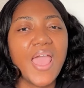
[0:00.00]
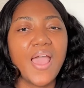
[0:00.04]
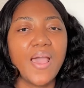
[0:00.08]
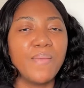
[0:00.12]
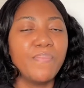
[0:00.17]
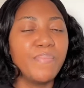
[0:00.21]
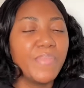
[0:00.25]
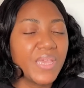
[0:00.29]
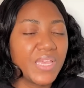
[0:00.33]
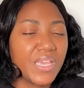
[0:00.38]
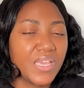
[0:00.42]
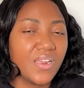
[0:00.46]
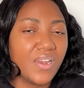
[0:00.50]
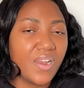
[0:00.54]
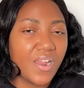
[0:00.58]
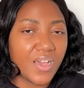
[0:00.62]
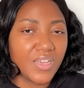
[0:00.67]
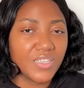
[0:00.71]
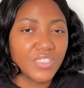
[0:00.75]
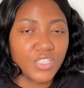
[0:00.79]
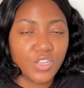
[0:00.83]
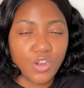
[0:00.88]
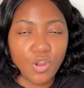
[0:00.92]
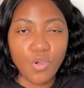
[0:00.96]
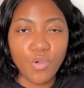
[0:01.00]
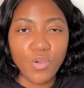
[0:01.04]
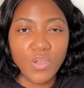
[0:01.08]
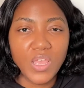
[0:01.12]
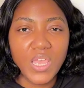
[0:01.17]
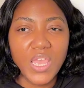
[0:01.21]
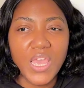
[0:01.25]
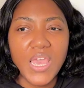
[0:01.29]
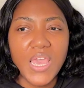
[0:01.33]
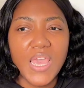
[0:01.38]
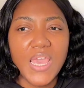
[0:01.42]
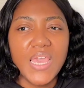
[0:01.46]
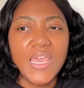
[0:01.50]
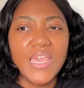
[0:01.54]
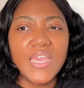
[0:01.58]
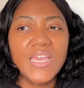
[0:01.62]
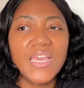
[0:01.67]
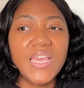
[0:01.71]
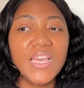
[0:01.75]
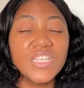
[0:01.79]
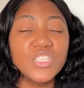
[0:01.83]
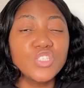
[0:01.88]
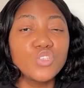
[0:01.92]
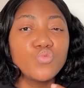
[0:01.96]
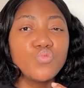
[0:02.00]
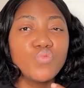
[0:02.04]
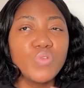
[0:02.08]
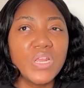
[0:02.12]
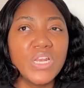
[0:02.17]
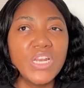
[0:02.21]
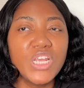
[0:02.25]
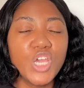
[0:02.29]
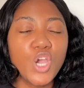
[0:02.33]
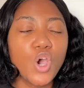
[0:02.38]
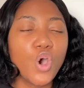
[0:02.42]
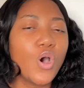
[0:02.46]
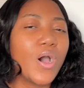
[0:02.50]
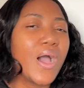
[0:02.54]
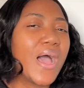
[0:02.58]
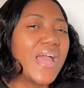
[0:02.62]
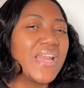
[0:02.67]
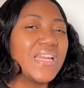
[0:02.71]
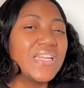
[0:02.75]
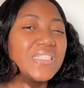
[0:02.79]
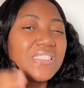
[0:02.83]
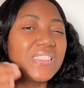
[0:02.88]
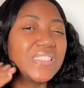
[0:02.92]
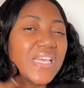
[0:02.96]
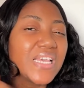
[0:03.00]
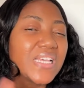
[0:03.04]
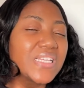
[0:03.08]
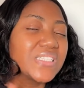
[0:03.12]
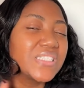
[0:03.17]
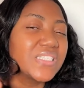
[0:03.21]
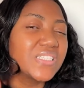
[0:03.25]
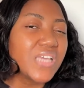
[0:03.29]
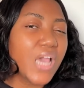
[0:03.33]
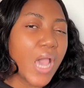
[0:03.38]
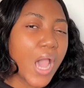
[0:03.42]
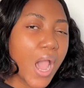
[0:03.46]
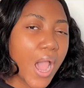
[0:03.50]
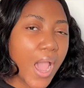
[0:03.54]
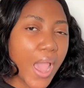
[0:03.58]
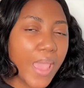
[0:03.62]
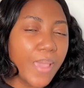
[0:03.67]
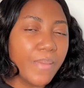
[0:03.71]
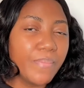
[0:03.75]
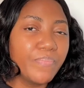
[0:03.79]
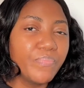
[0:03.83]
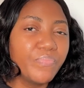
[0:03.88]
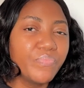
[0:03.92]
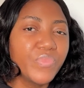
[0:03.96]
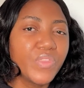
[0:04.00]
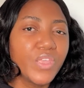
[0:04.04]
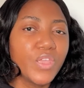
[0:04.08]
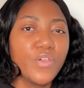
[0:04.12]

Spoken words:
and make it last long. It gets really hot and it takes time